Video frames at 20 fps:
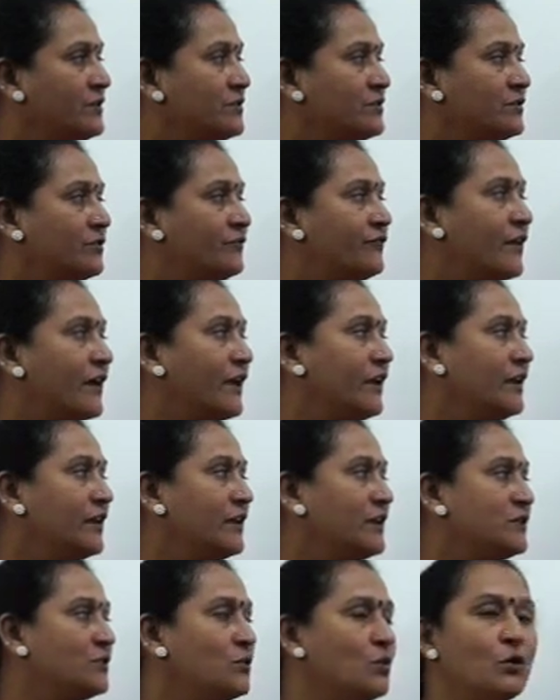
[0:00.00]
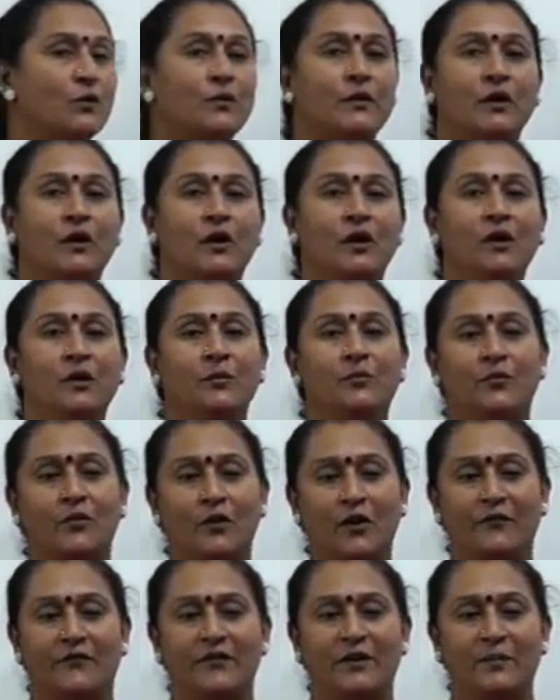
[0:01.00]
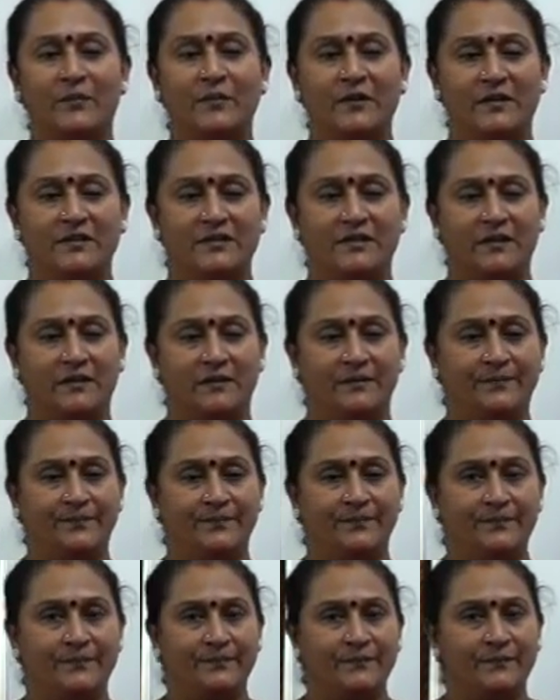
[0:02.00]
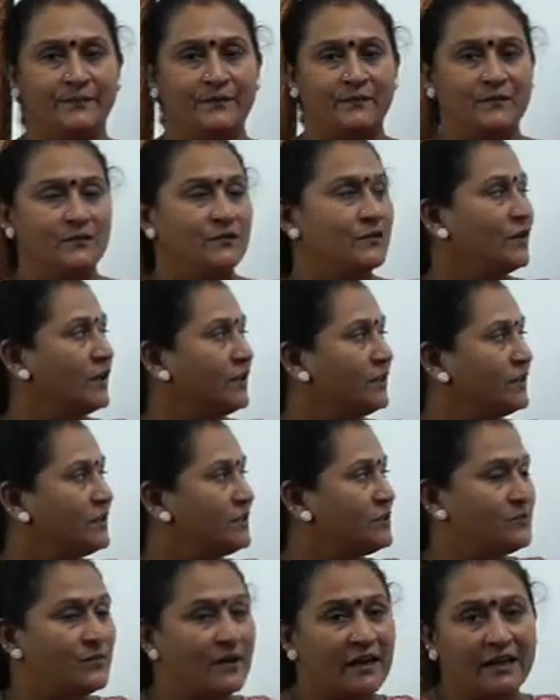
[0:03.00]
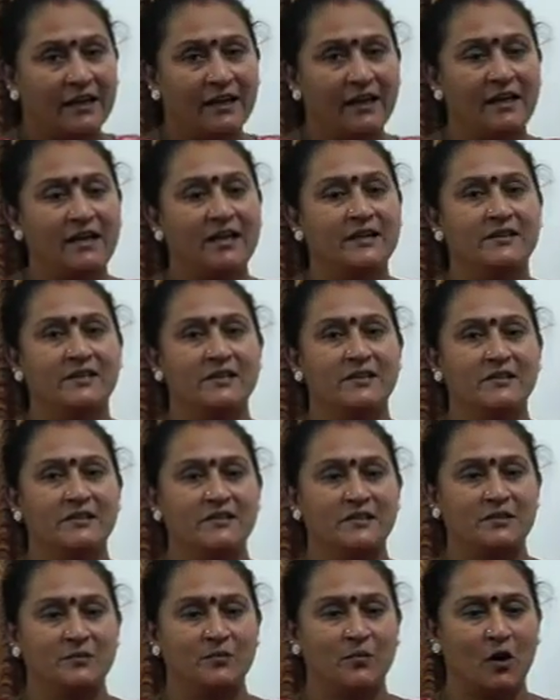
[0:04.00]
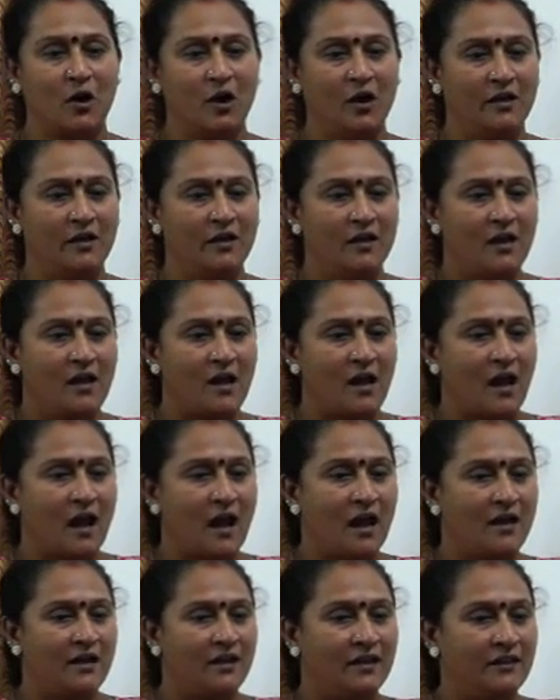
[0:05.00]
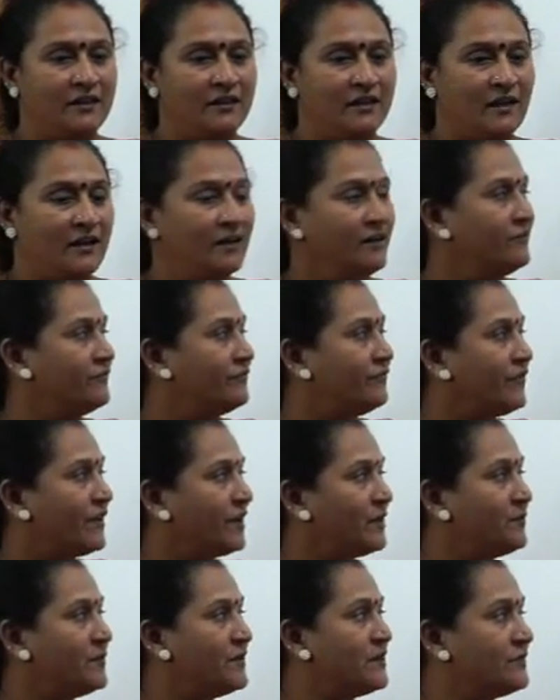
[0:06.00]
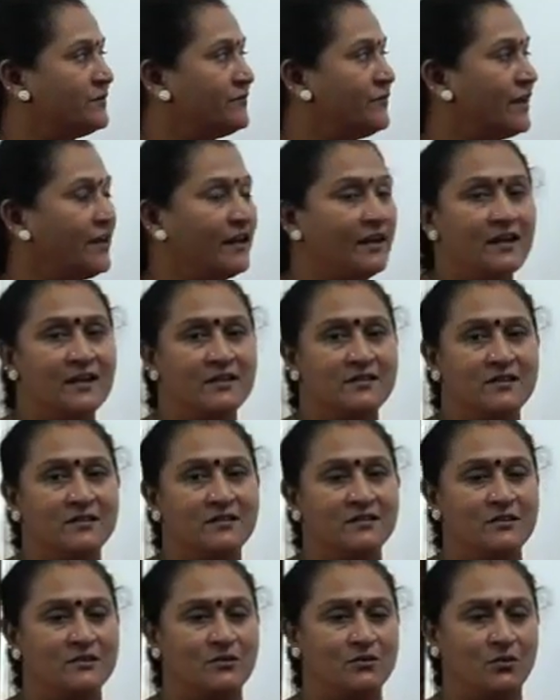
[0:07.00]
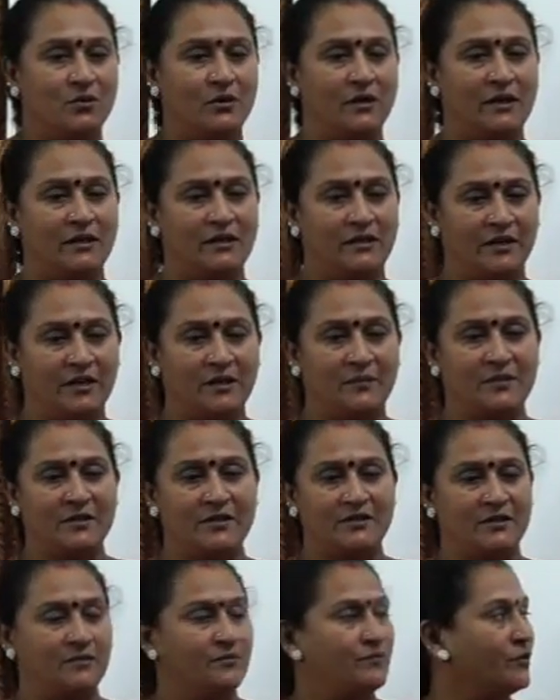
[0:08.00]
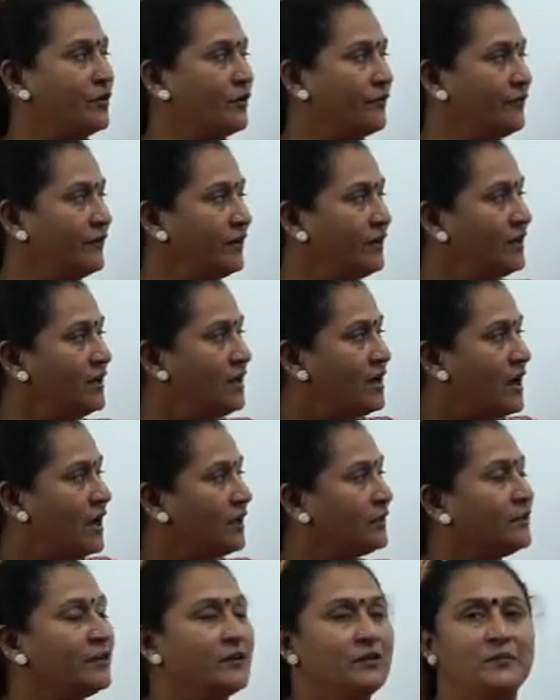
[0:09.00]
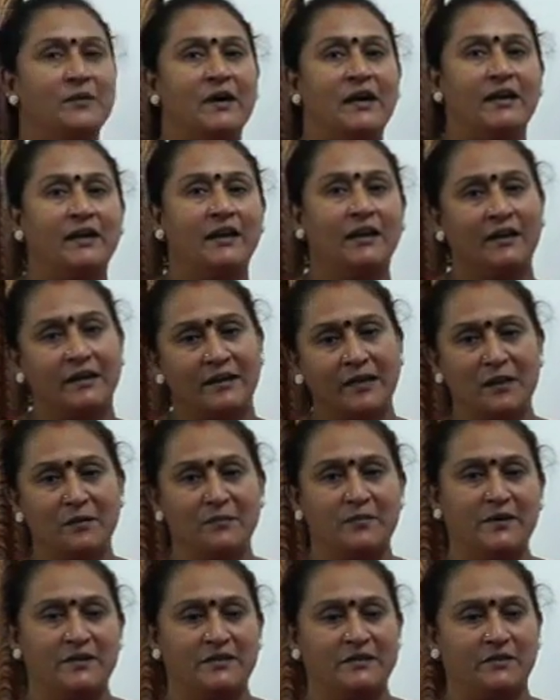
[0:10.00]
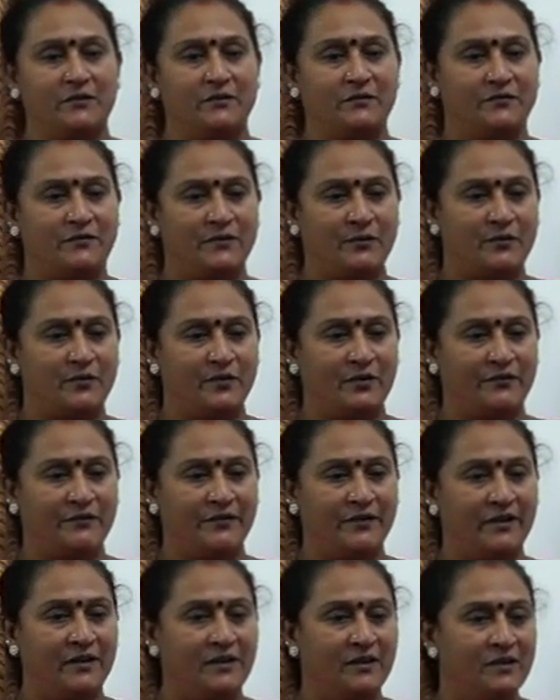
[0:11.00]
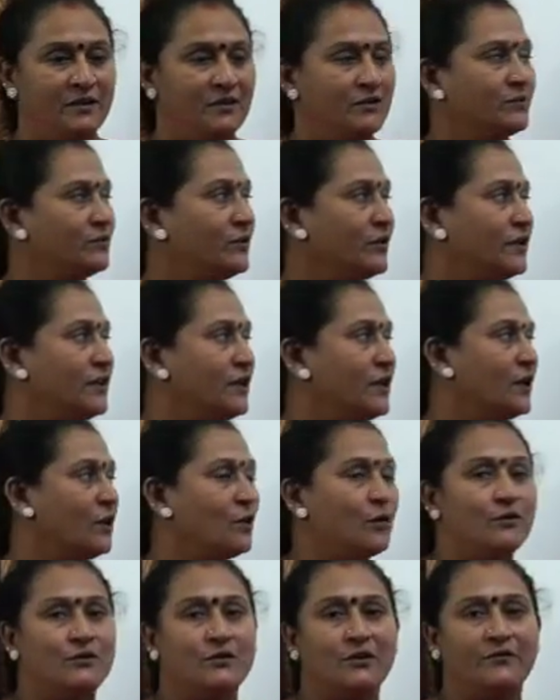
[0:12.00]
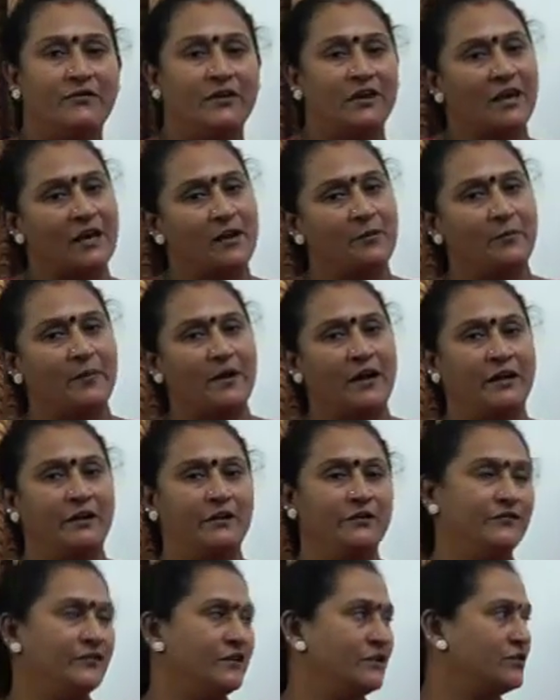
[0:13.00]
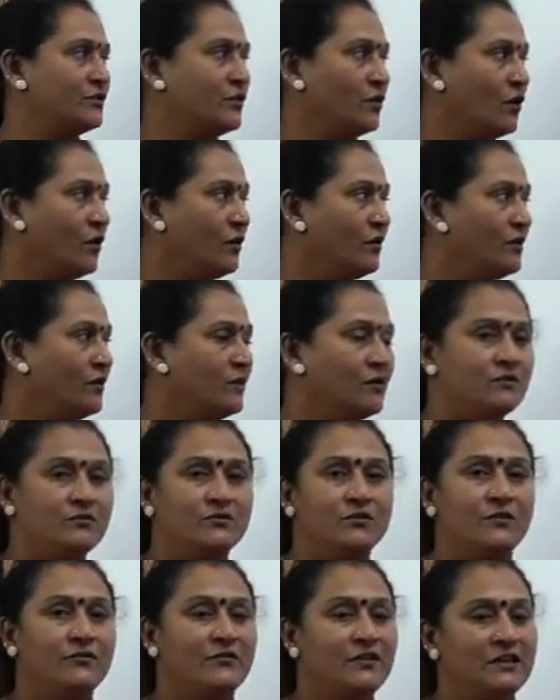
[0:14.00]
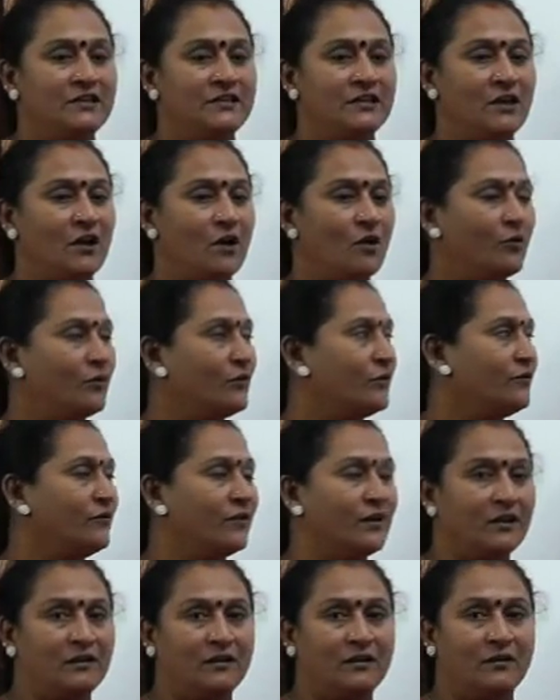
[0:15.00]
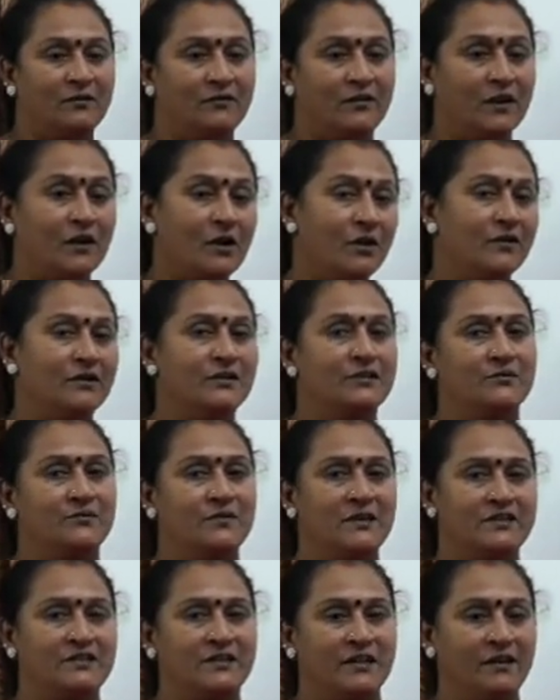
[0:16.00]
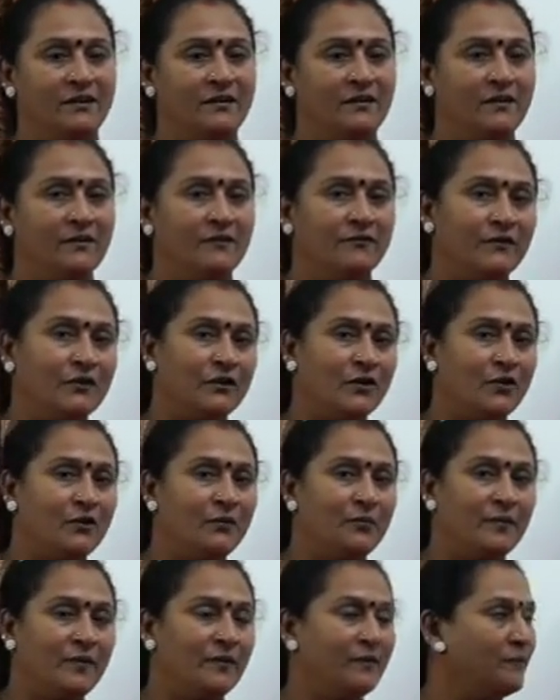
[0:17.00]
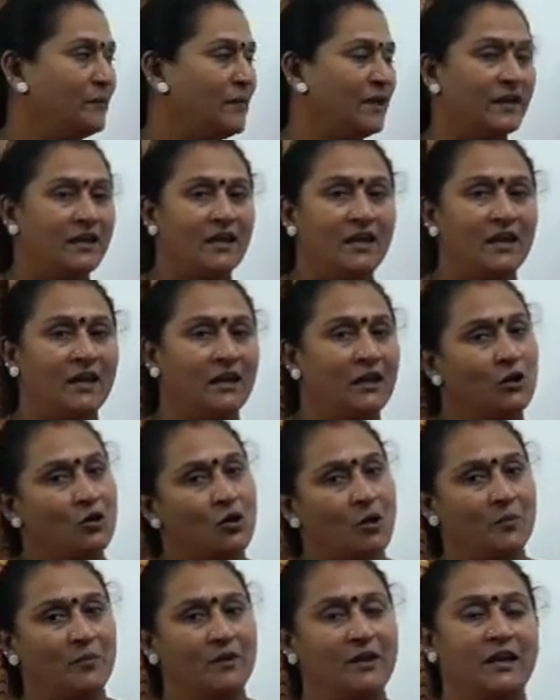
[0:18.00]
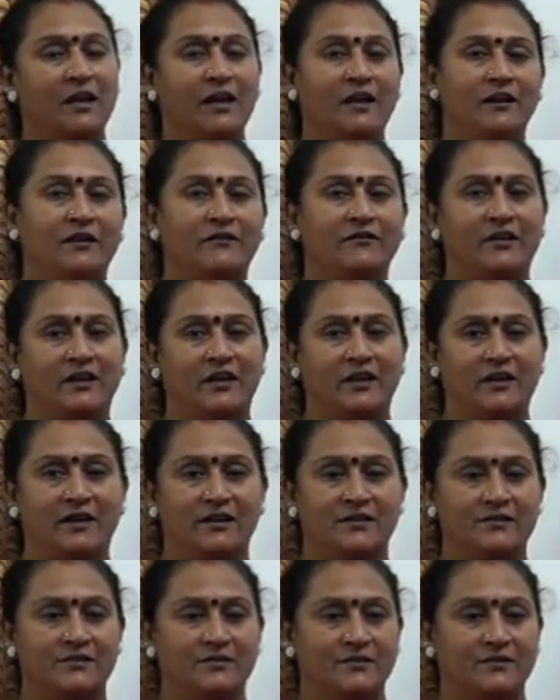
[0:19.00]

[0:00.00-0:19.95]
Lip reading: So find his overall profit percent. So in this 20 dozens is bought, and in that 5 dozens is sold at 30% profit and the remaining 10% of the profit. So here also we have part of the stock. So we'll see how to work out this question without making any complicated workings.